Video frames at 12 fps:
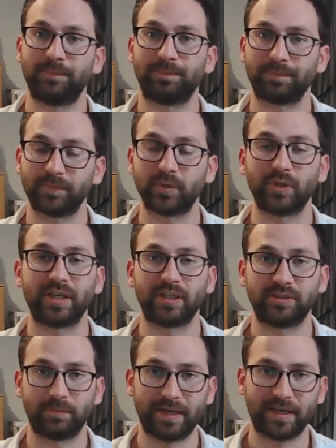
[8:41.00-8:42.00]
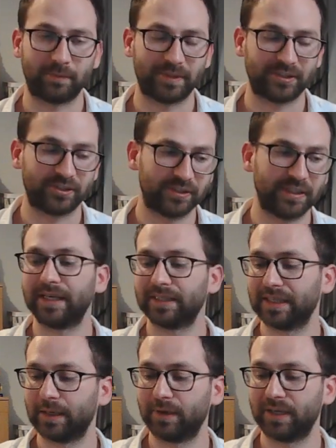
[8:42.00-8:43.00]
doing experiments.
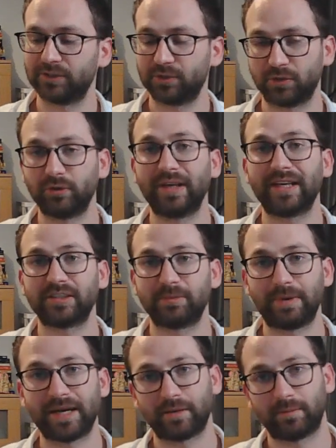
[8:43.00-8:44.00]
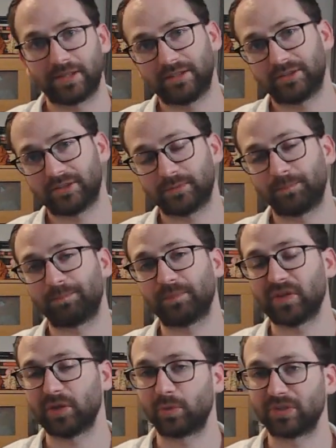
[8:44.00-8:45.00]
Now, as you're doing experiments, you
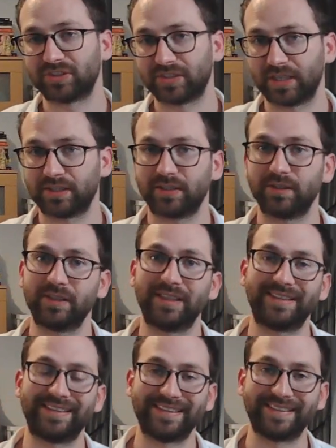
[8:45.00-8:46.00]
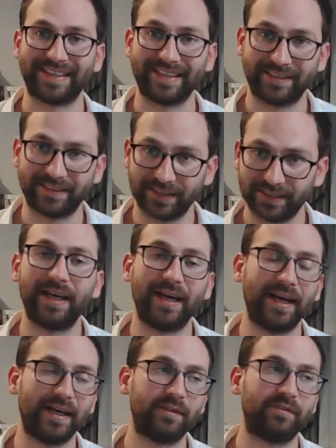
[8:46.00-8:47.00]
will start getting data,
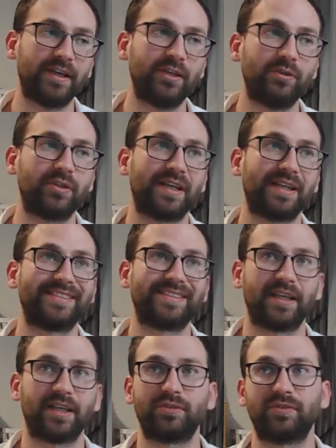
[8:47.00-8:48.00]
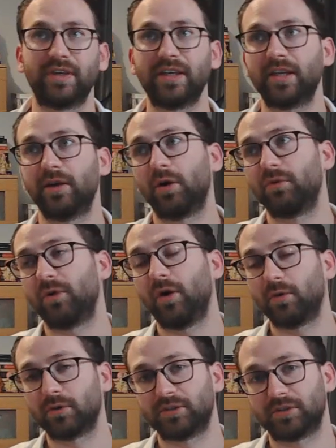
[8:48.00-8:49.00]
and then you can start thinking of
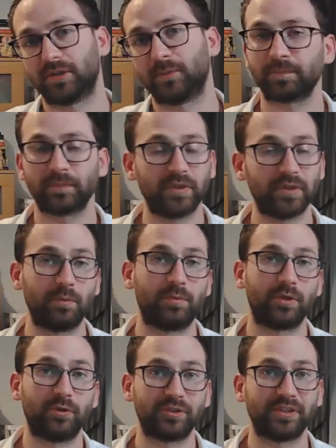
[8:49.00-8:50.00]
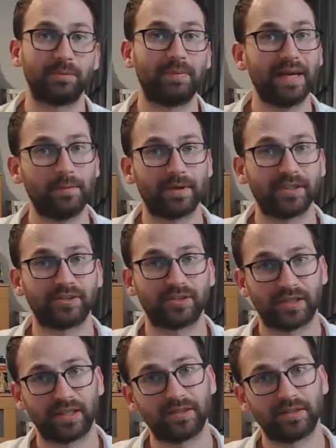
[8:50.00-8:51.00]
also, producing papers,
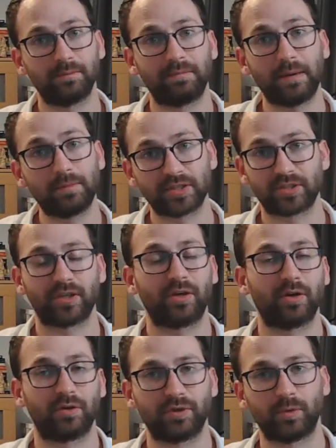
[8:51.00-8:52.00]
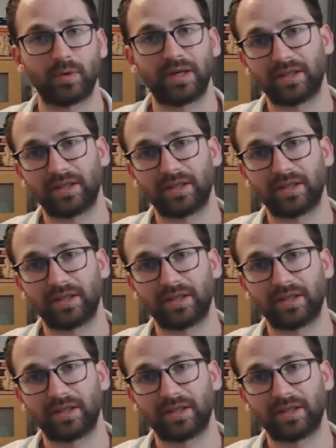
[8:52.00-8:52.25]
right? Publishing all of your work.